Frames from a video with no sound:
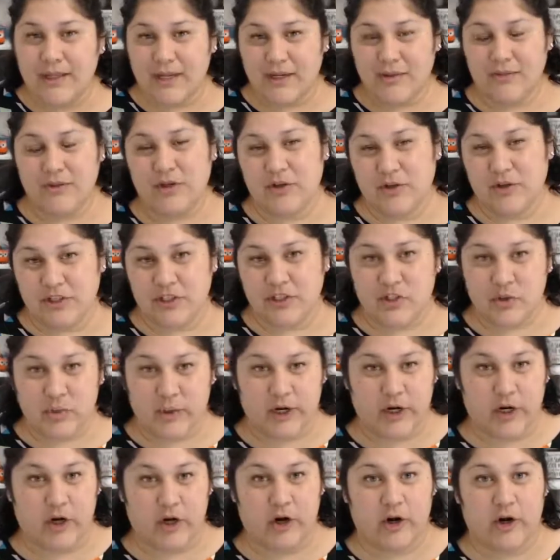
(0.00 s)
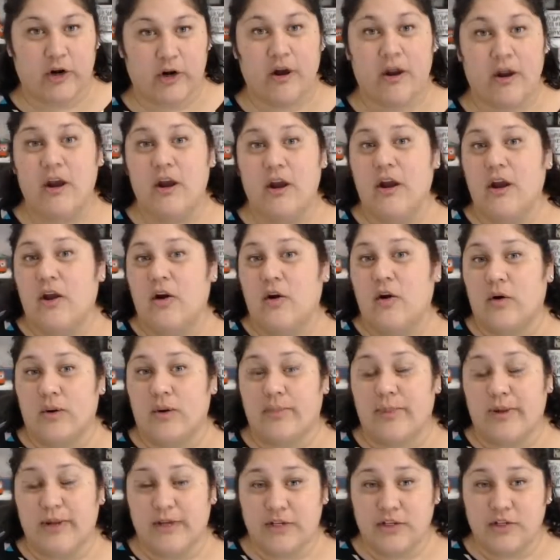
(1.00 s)
Like when you're on Twitter
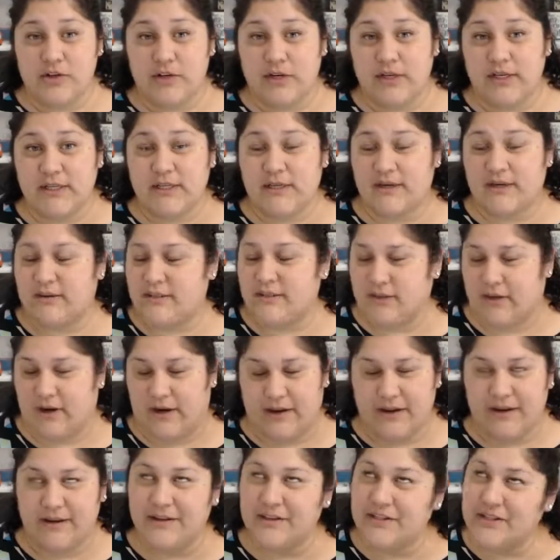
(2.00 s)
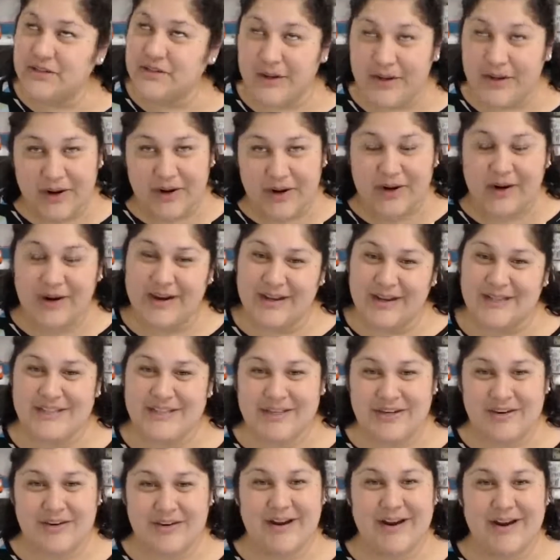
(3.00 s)
or Pinterest, or sorry, Twitter,
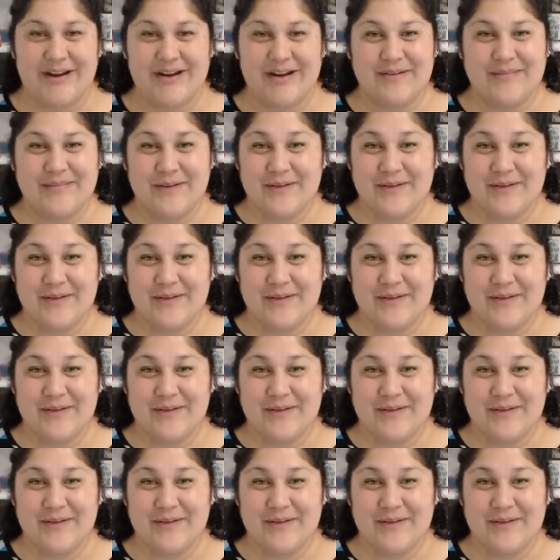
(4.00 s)
Instagram,